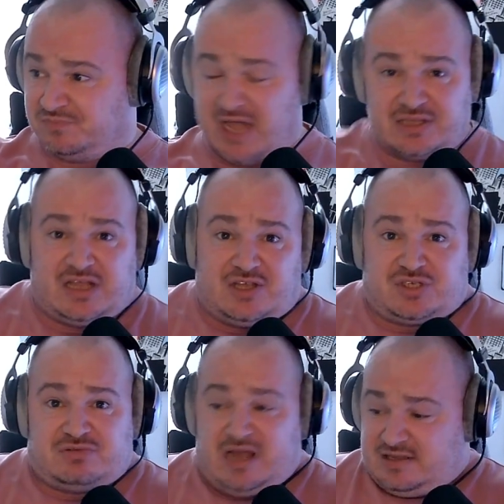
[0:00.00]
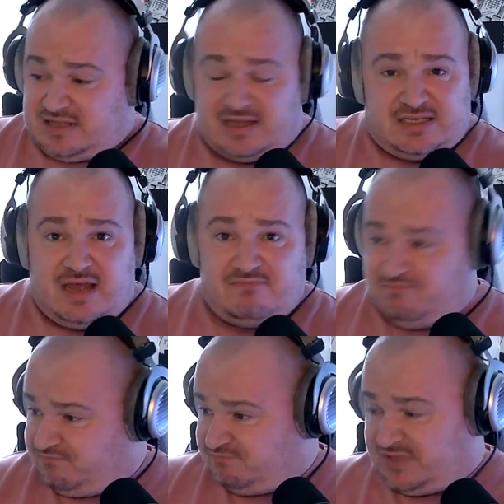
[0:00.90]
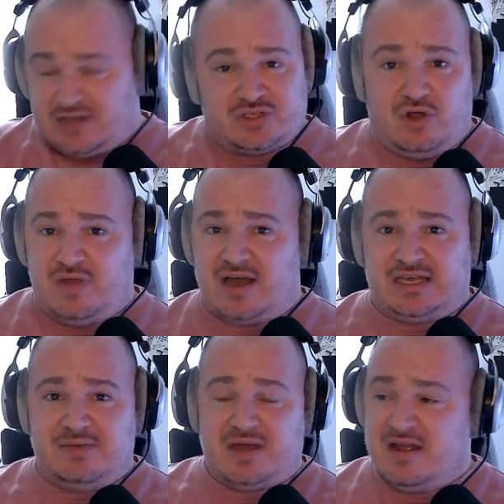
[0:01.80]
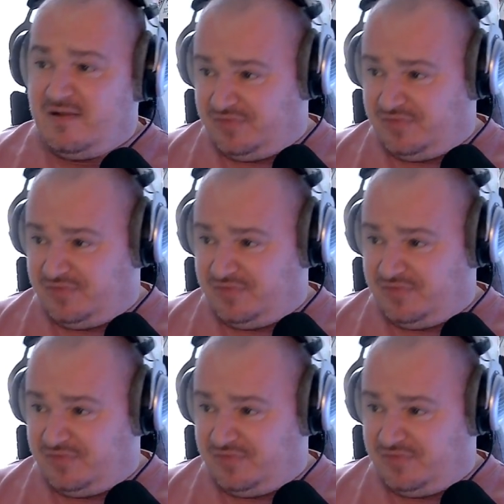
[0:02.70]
That's it. That's all that I keep.